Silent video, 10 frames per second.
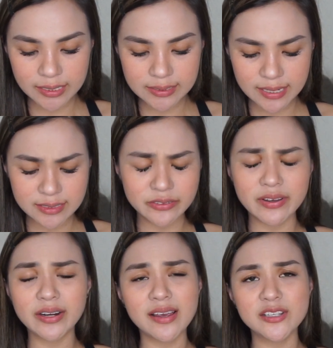Kasi it's
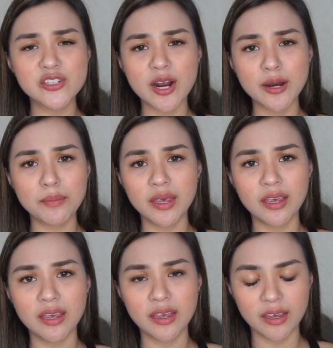very
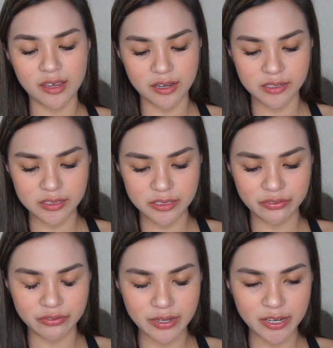charming,
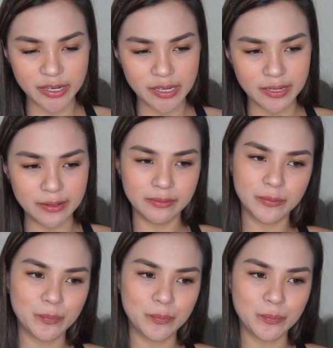it's very